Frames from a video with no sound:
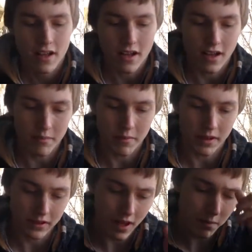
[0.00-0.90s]
a
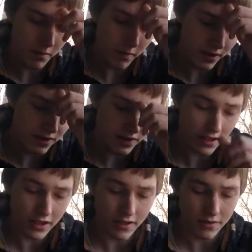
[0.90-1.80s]
couple months
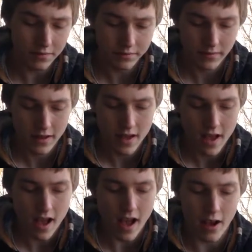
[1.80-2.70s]
ago,
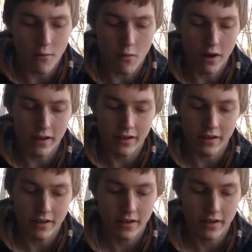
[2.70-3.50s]
I won